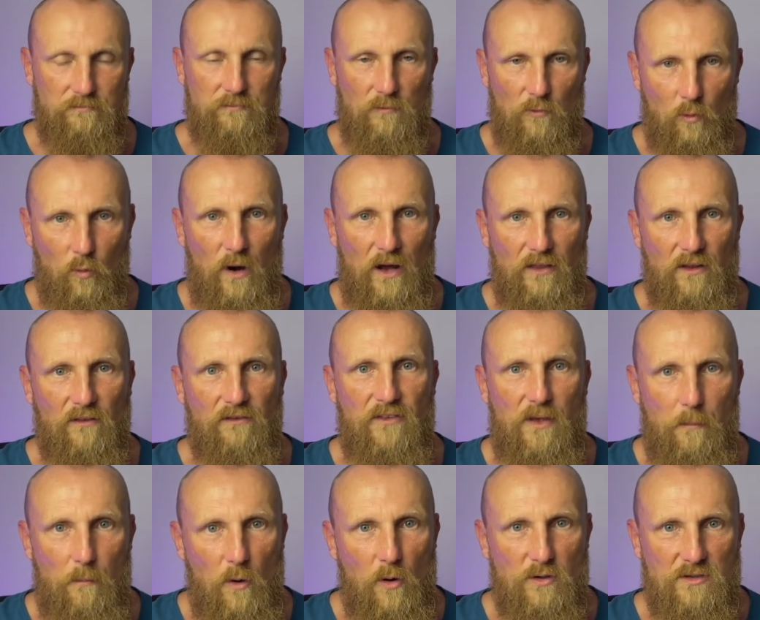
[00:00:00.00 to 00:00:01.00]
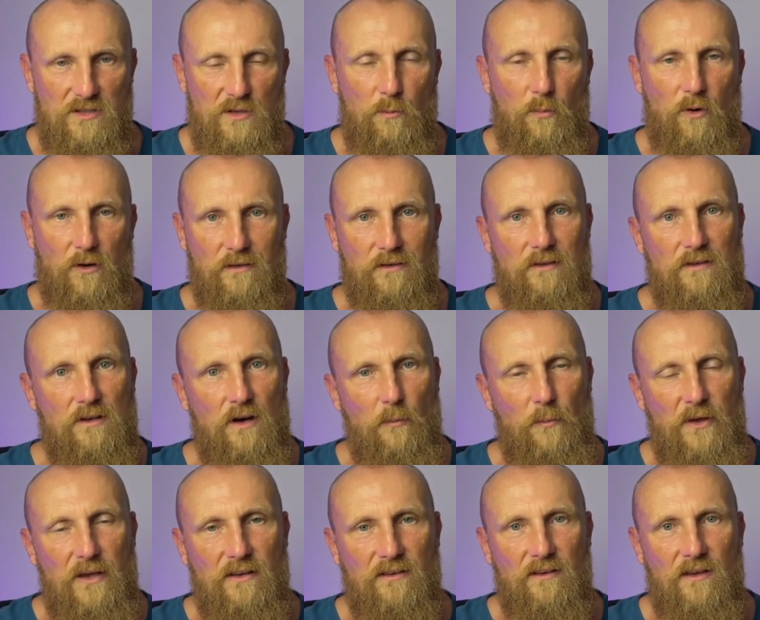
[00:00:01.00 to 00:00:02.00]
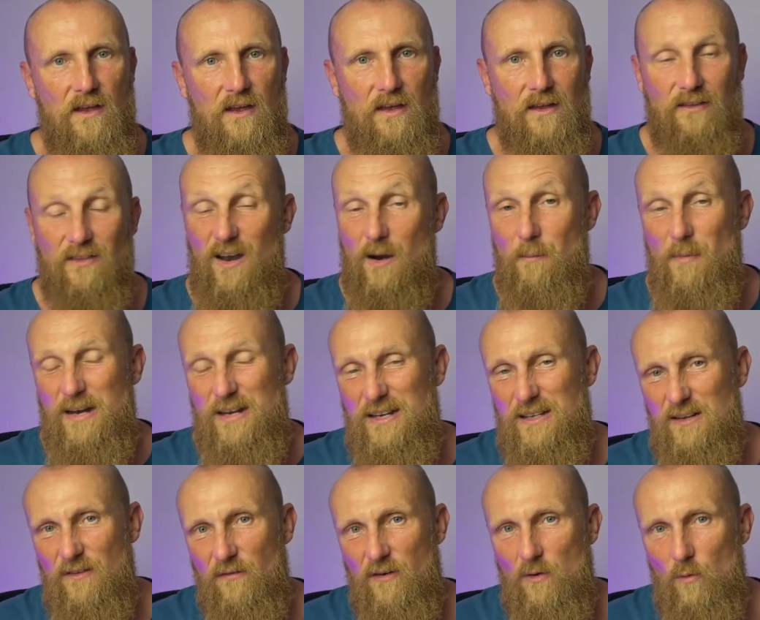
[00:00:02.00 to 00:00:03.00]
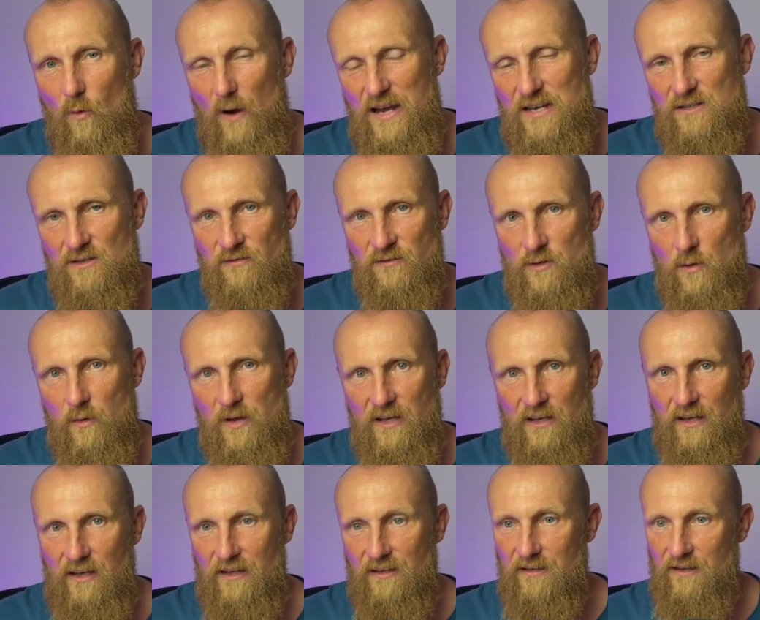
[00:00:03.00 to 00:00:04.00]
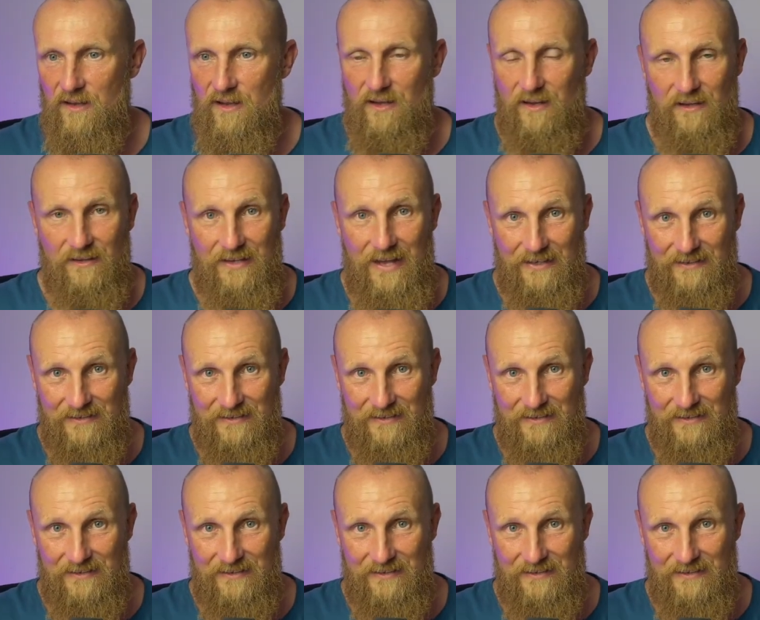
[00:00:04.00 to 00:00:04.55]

one of the most important topics, there are many different ways of doing it. That